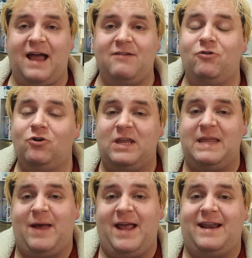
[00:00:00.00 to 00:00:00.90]
I rung
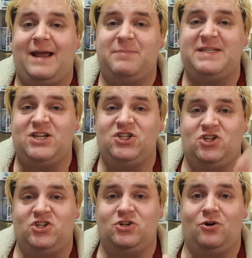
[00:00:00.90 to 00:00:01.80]
eBay and I
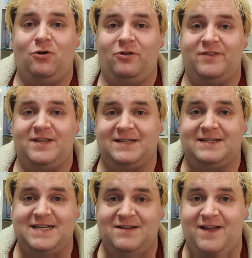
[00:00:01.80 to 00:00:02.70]
petitioned all of the
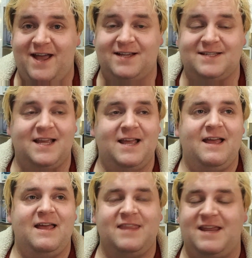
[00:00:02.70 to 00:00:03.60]
defects.
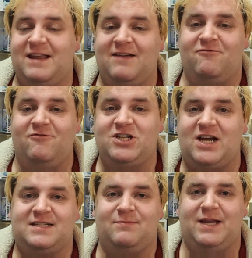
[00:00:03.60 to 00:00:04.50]
They
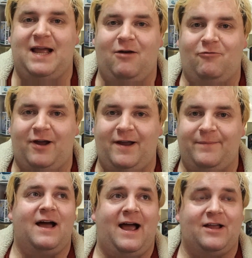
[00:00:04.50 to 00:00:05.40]
rejected me outright.
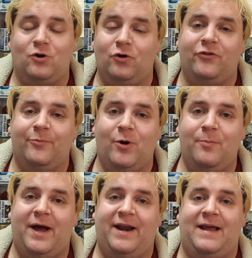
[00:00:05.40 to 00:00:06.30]
I called them
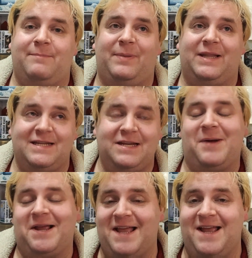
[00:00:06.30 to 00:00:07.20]
up and I pleaded
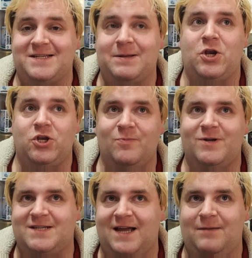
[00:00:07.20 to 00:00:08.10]
my case
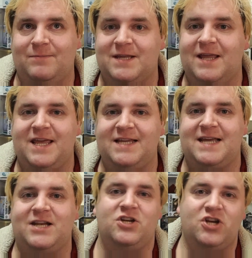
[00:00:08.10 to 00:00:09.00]
numerous times. They
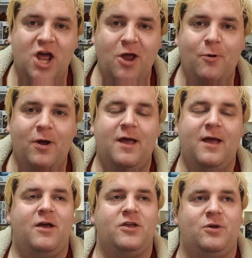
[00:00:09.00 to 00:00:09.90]
said, no,
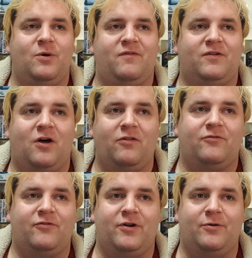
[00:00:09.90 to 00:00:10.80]
you have gone
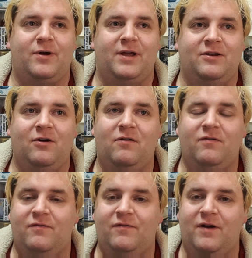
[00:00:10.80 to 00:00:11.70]
through
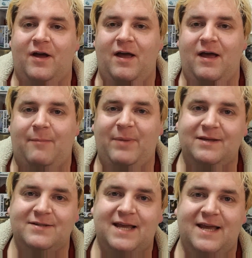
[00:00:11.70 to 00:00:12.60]
enough
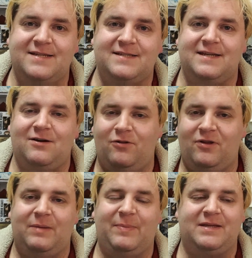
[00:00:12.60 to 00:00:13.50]
appeals cases. Although
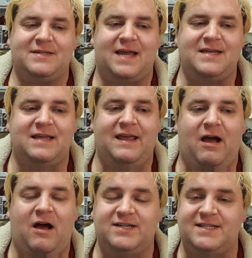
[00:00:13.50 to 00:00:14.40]
your appeals case,
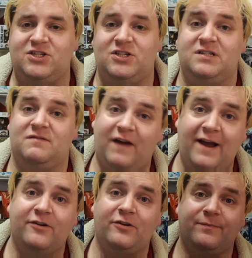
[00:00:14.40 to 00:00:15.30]
our decision is
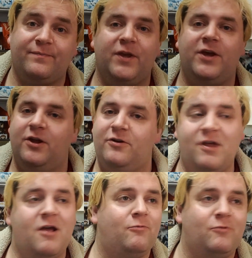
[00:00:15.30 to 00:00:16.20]
final.
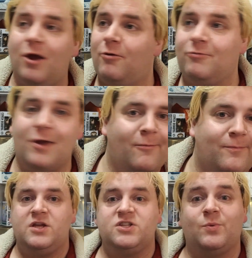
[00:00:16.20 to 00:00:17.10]
No, no, no.
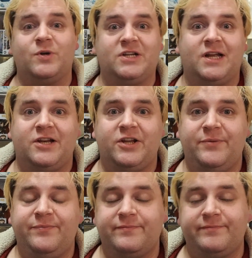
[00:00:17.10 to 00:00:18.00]
So what did I do?